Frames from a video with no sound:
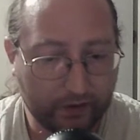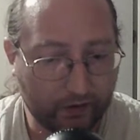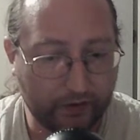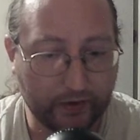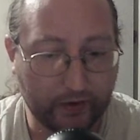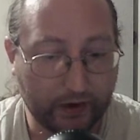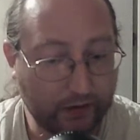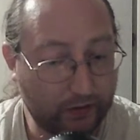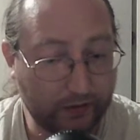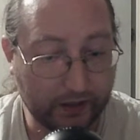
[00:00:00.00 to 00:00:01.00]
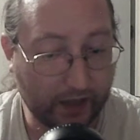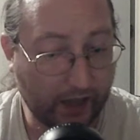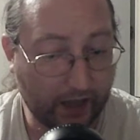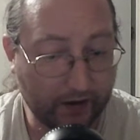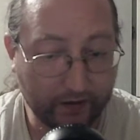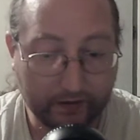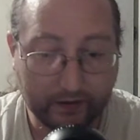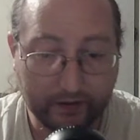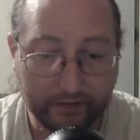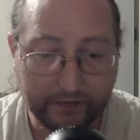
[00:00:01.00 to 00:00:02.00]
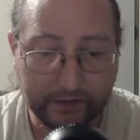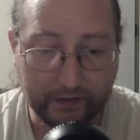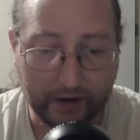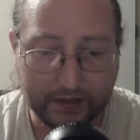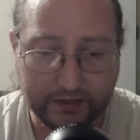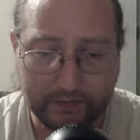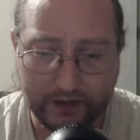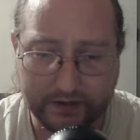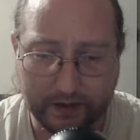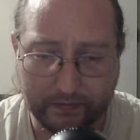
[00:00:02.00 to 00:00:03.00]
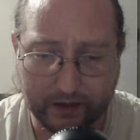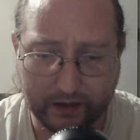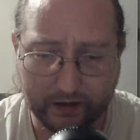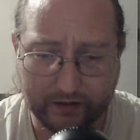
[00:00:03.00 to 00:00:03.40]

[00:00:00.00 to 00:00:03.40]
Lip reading: although I knew he had. "Do I smell something